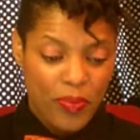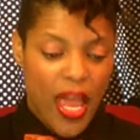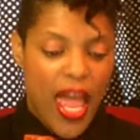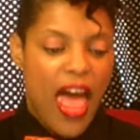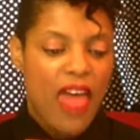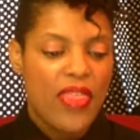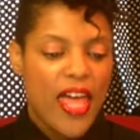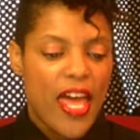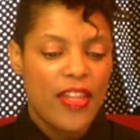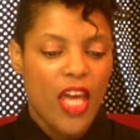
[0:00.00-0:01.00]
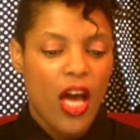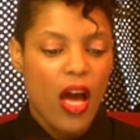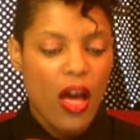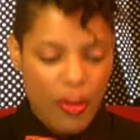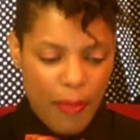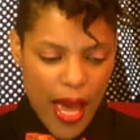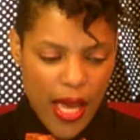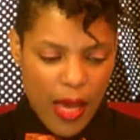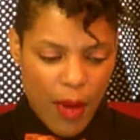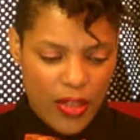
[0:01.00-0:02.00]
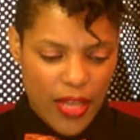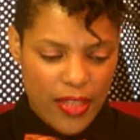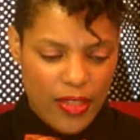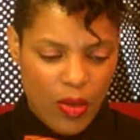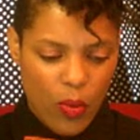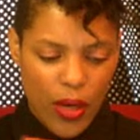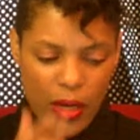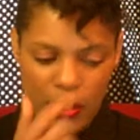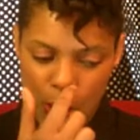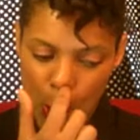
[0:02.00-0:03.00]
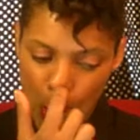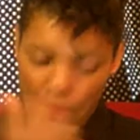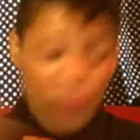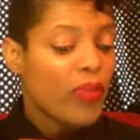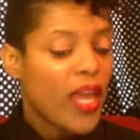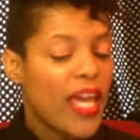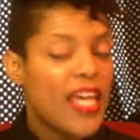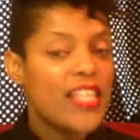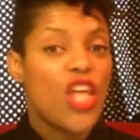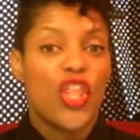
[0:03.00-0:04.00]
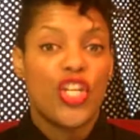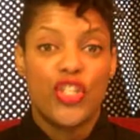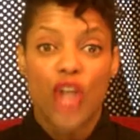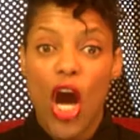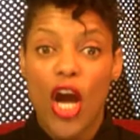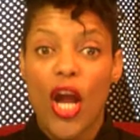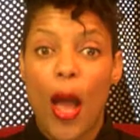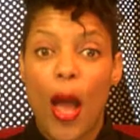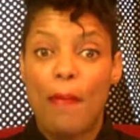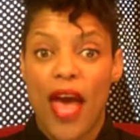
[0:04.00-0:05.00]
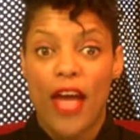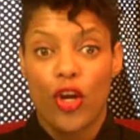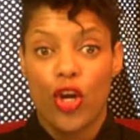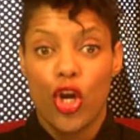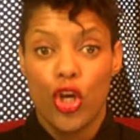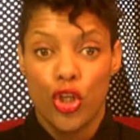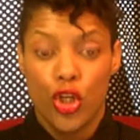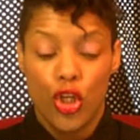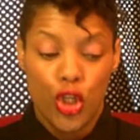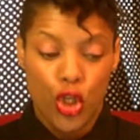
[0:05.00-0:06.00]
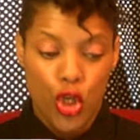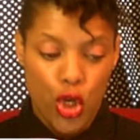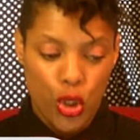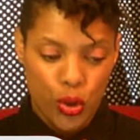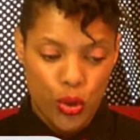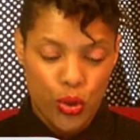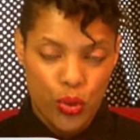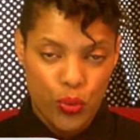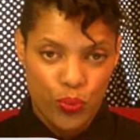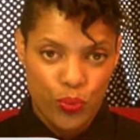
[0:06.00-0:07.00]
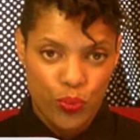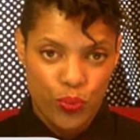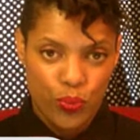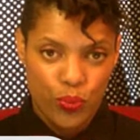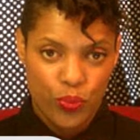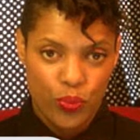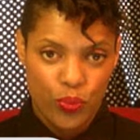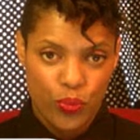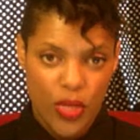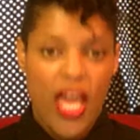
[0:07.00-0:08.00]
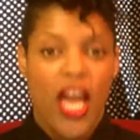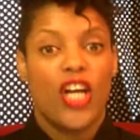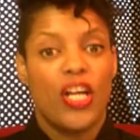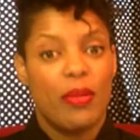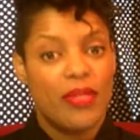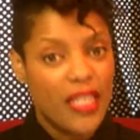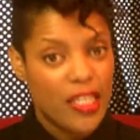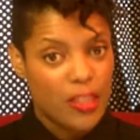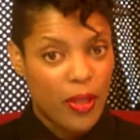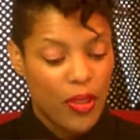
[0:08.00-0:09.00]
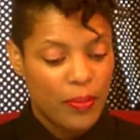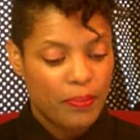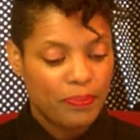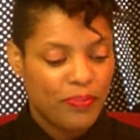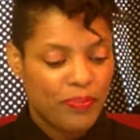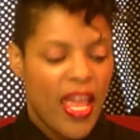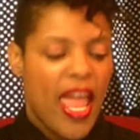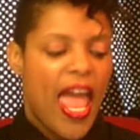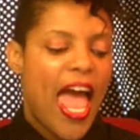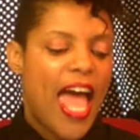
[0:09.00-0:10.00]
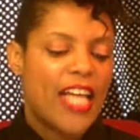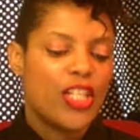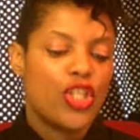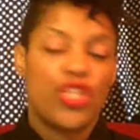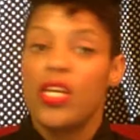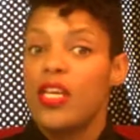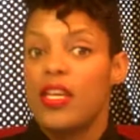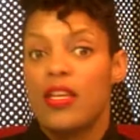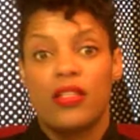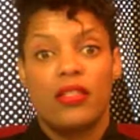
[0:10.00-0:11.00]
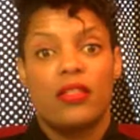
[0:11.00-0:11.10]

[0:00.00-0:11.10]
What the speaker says: And then the other podcast that we're into is the Dark Matter Knits. Her name is Elizabeth, and she is